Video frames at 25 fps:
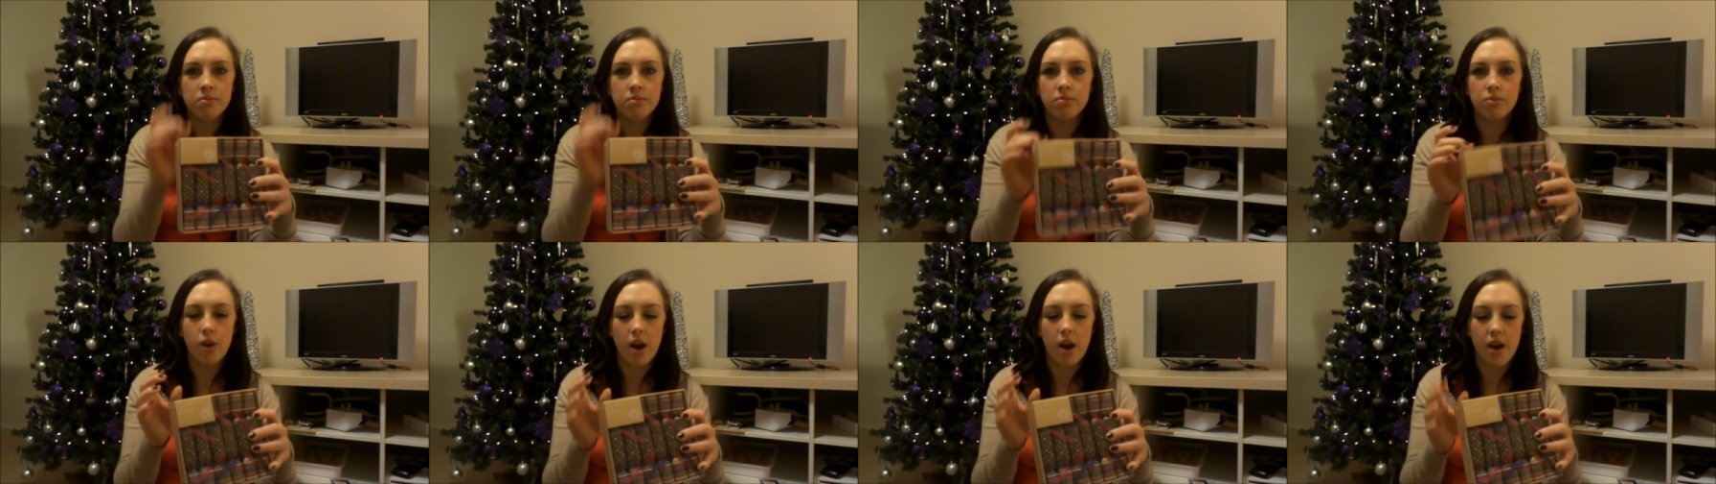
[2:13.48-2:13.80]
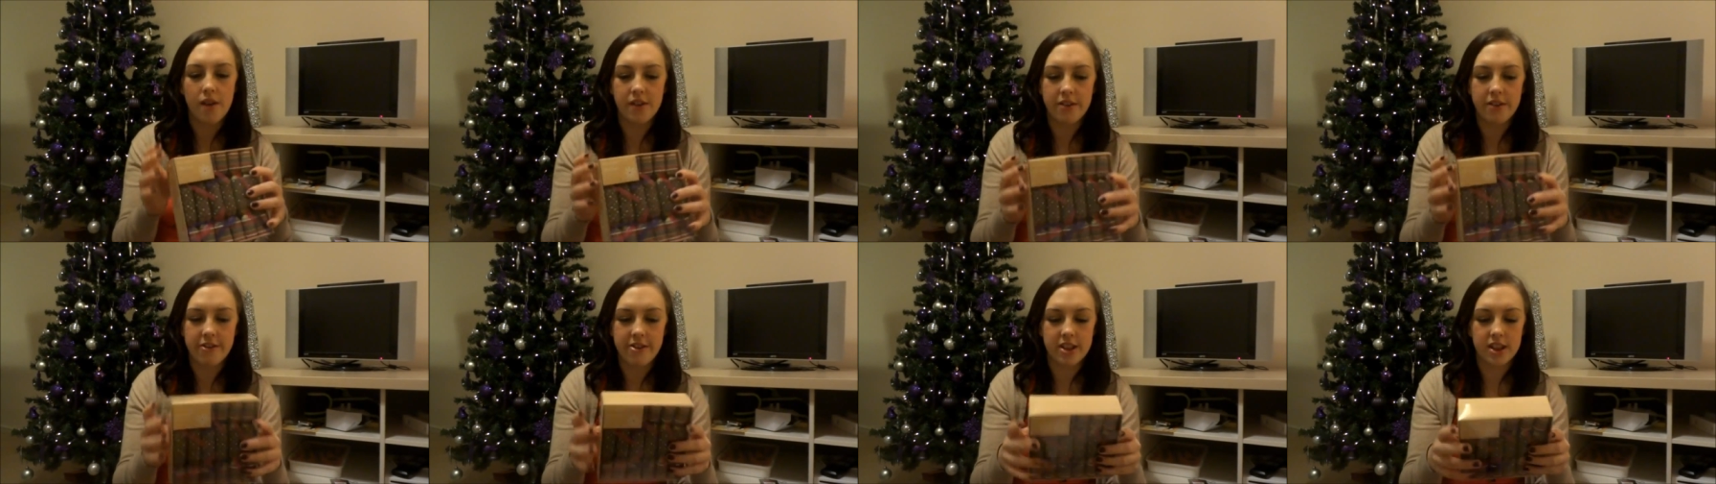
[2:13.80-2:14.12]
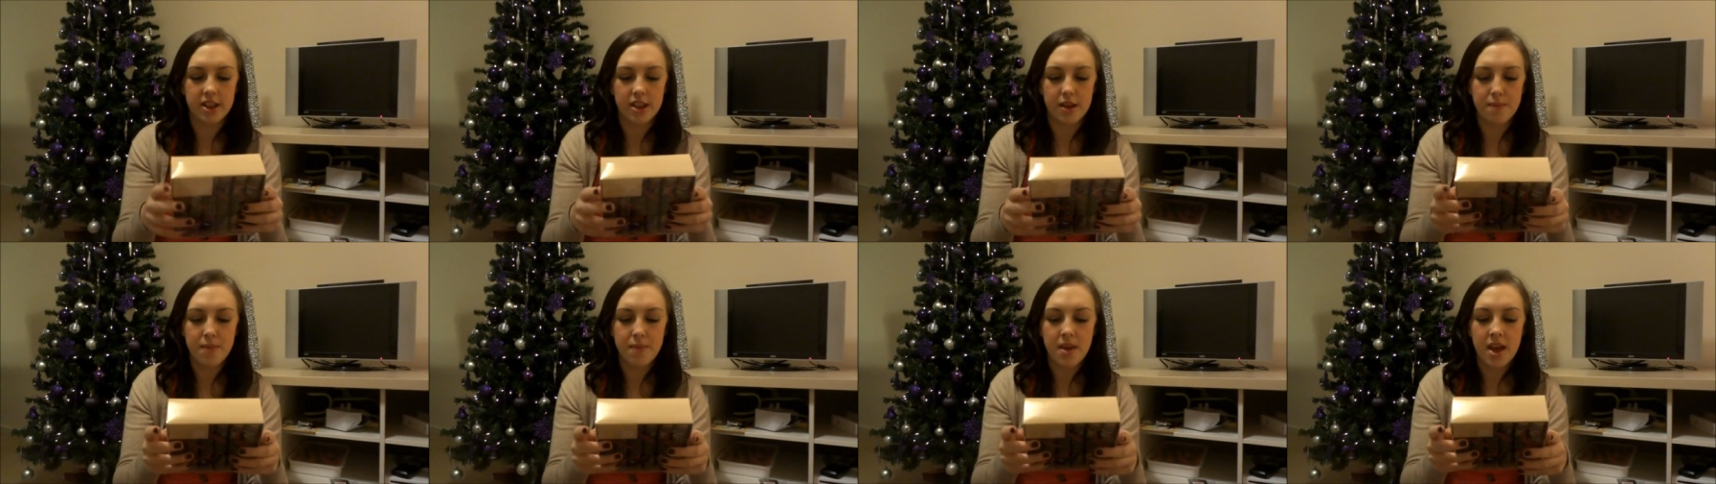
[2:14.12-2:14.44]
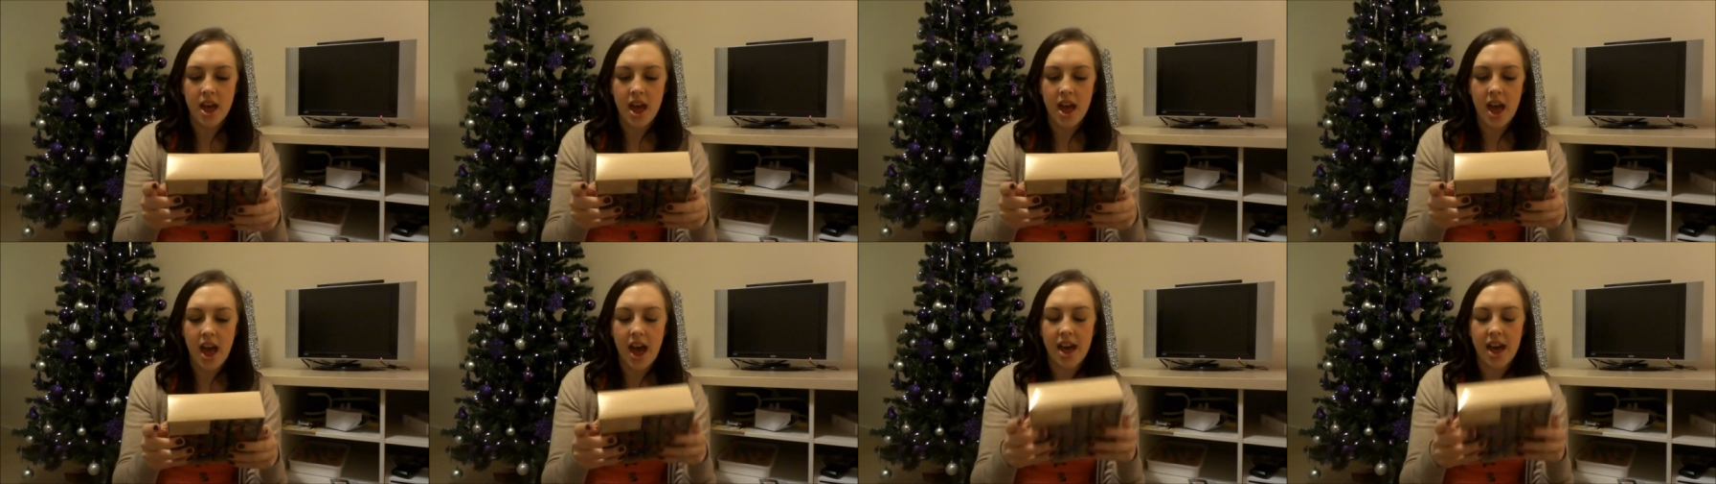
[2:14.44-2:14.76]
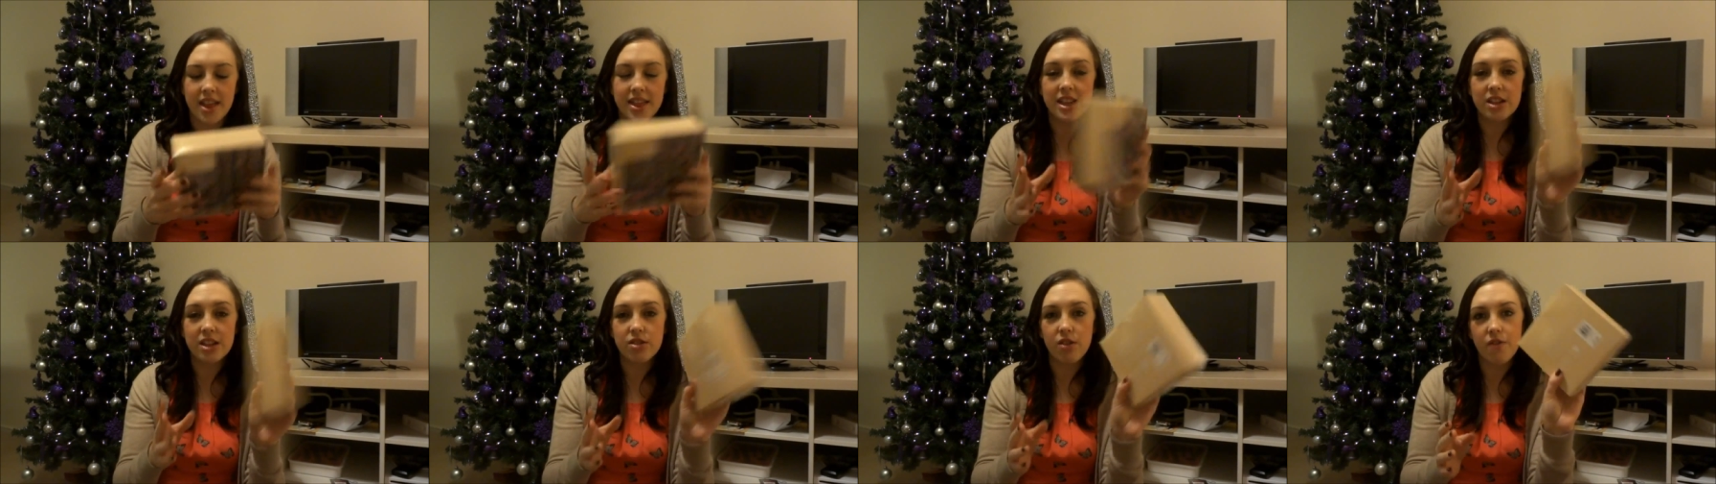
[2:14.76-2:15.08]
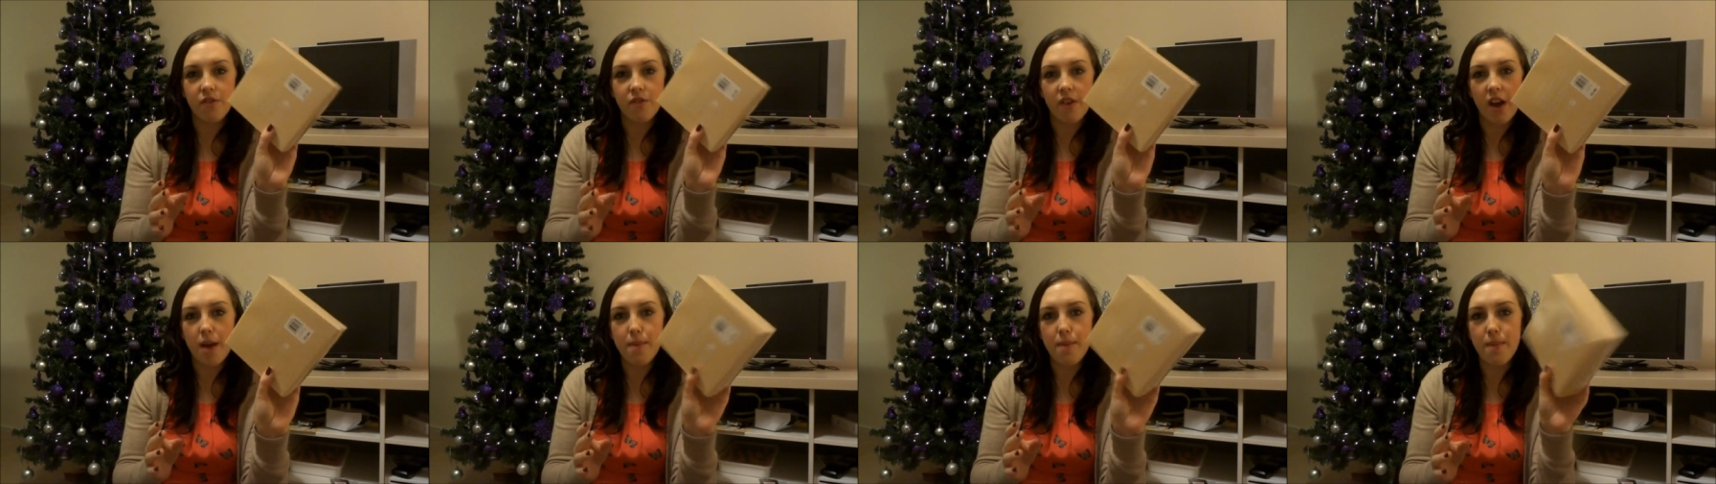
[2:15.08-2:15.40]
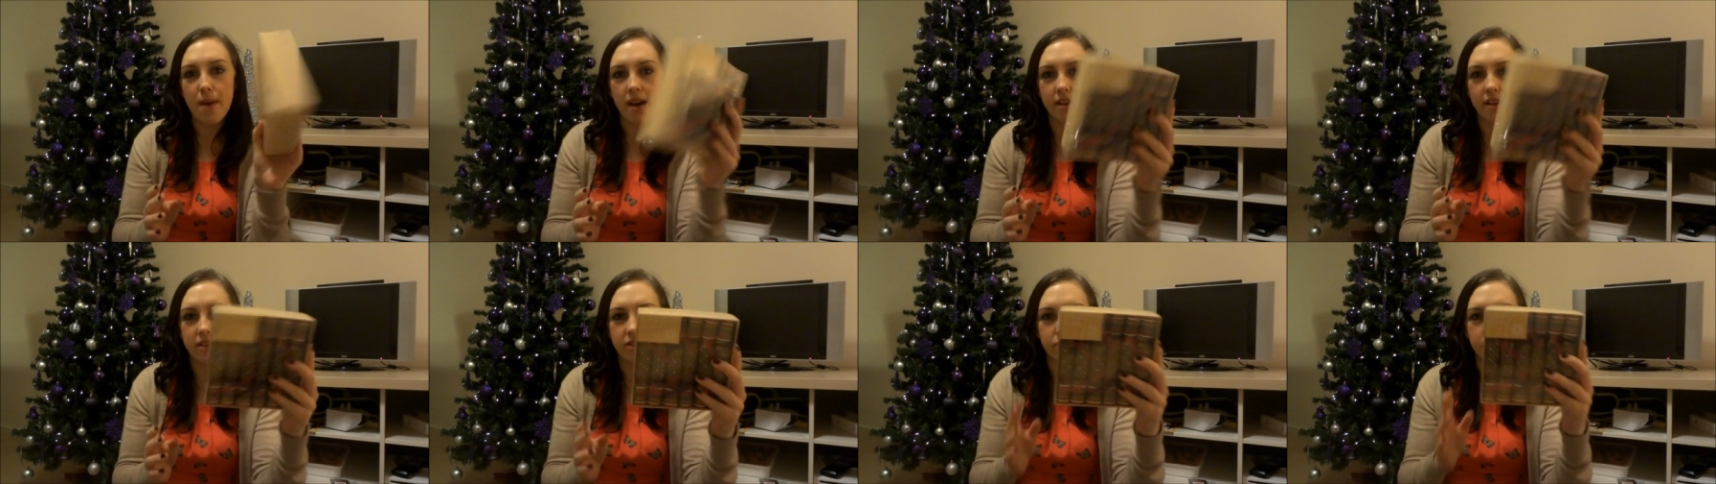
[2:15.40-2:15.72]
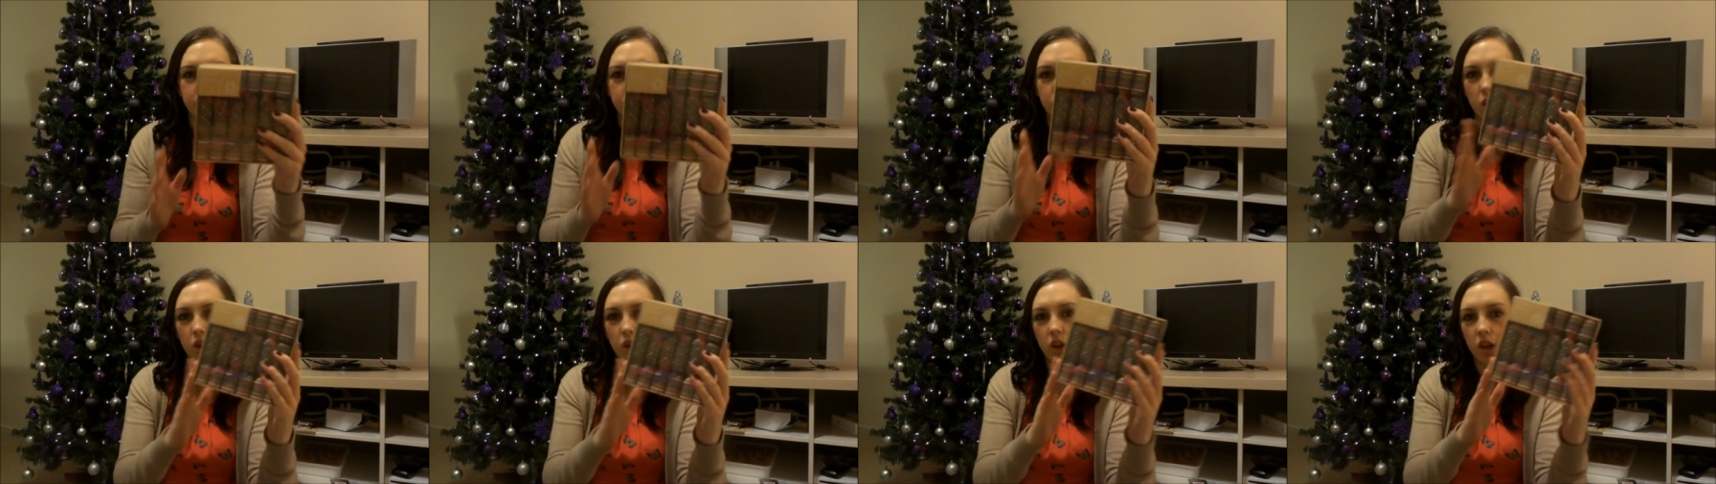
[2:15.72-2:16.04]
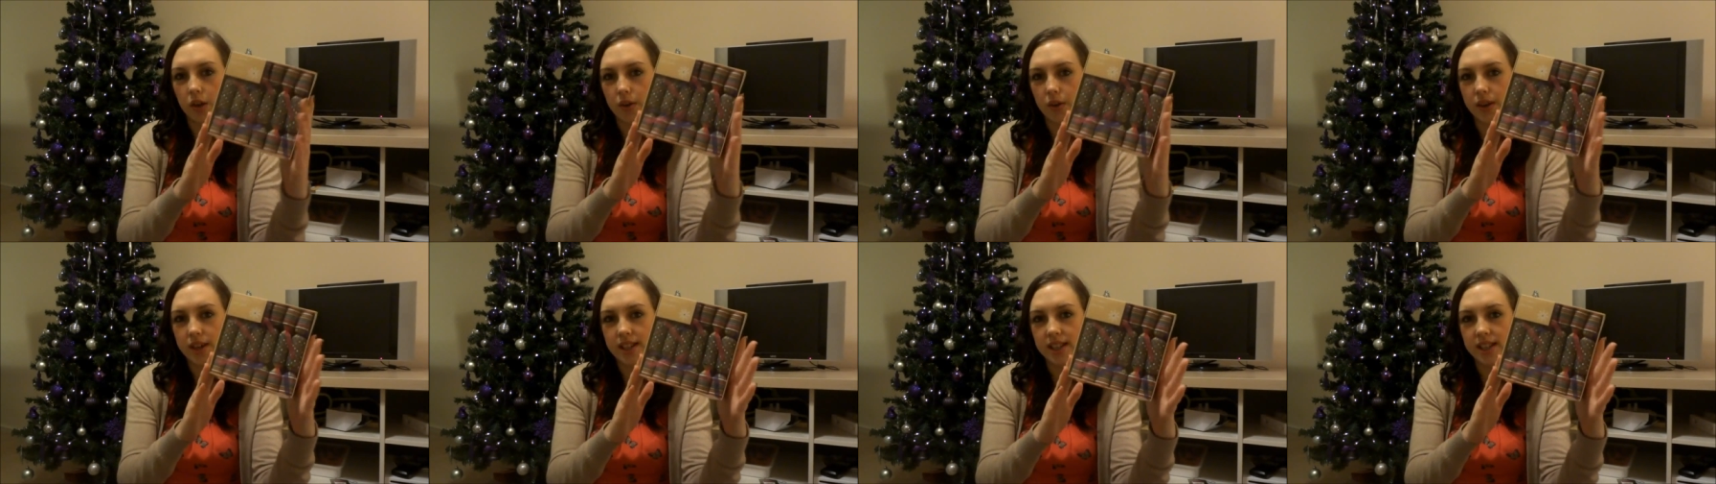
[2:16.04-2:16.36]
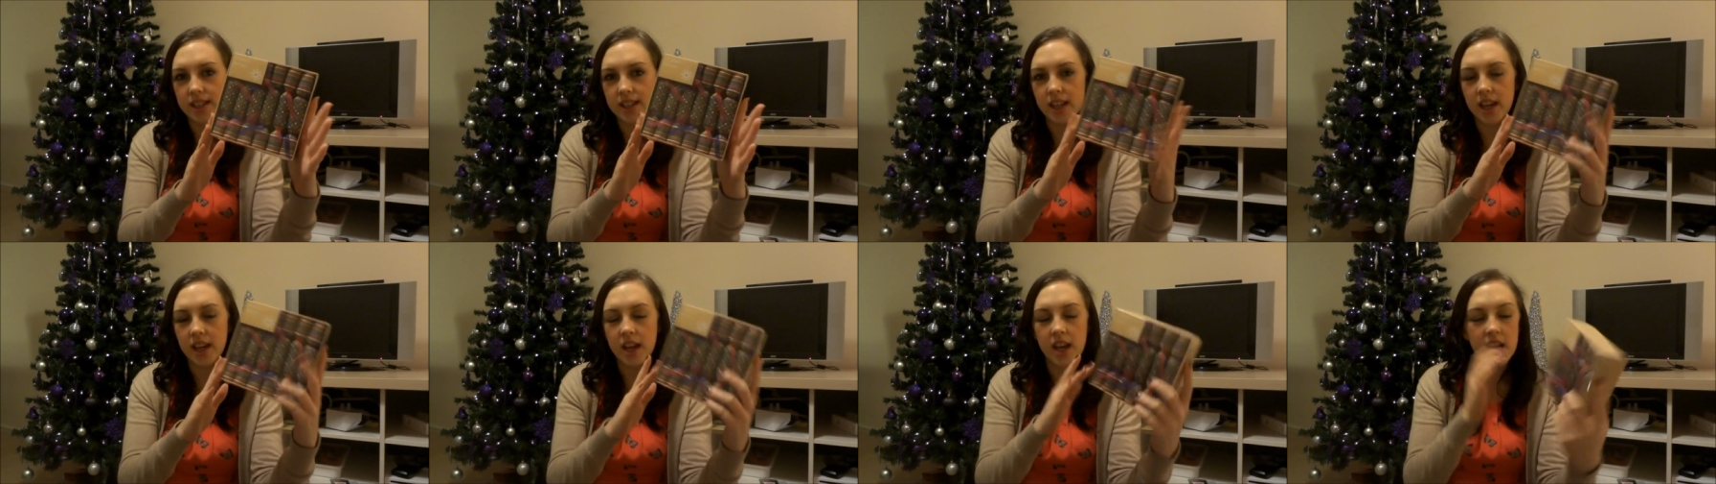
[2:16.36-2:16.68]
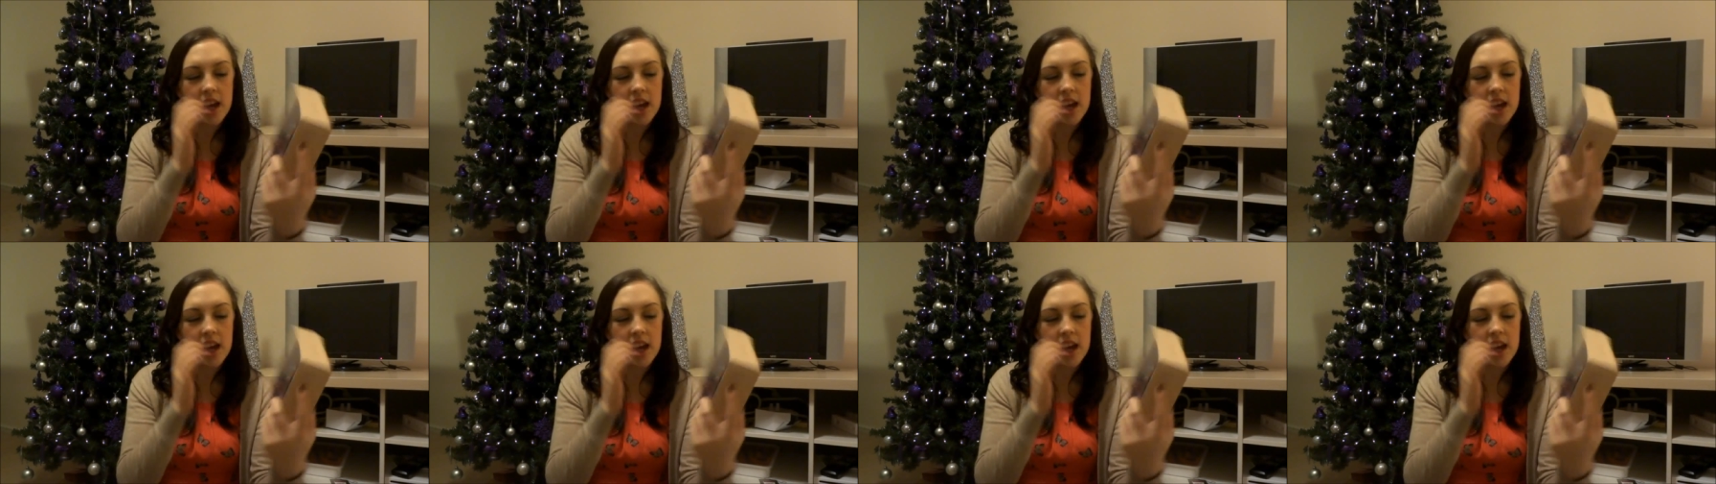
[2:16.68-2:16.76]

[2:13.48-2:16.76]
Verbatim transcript: whatever in them, and these are £5 from John Lewis.